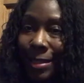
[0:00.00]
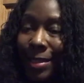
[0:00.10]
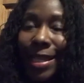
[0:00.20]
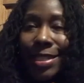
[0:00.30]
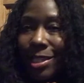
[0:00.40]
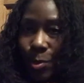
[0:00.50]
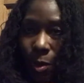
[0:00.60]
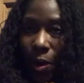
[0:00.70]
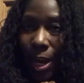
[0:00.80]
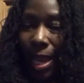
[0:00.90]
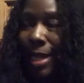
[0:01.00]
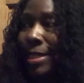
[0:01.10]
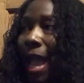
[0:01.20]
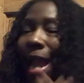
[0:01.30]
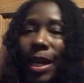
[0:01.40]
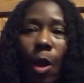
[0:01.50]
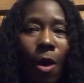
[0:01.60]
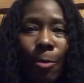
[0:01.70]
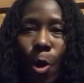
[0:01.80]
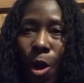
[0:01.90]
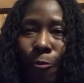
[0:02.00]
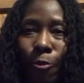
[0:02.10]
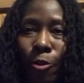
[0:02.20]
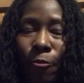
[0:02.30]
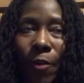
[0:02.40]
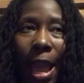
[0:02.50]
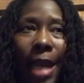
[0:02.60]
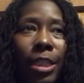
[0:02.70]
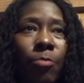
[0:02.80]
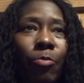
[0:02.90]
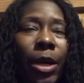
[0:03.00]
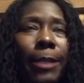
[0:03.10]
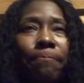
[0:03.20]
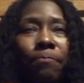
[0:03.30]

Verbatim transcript: this is where it ends. I know I'm going real fast, but